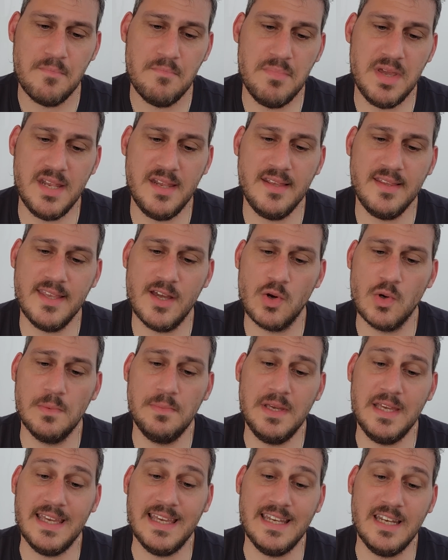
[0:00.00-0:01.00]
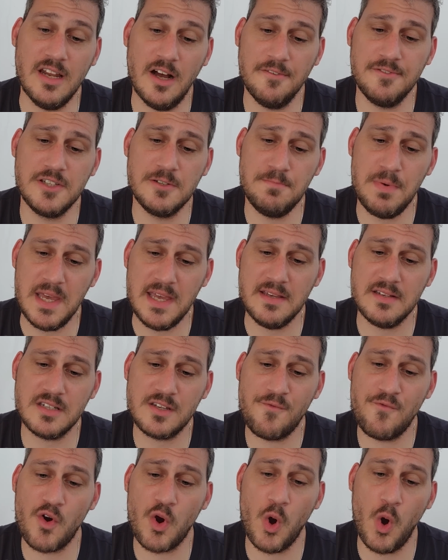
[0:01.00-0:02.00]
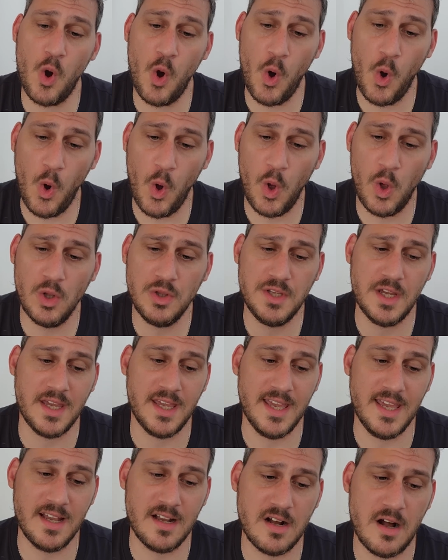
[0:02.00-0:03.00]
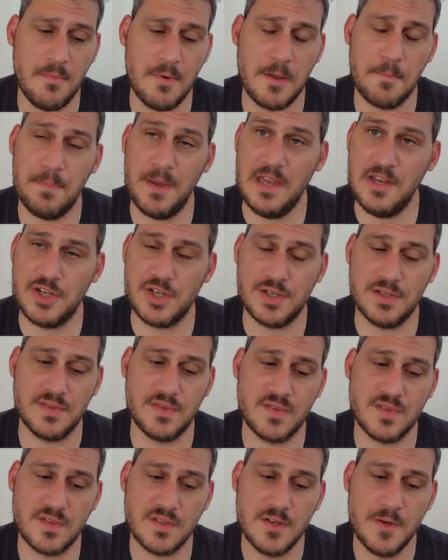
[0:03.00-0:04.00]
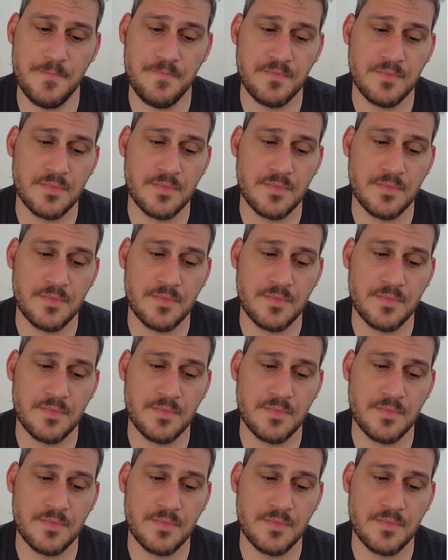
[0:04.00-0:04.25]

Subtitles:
meaning there would be enough space for all the incoming patients.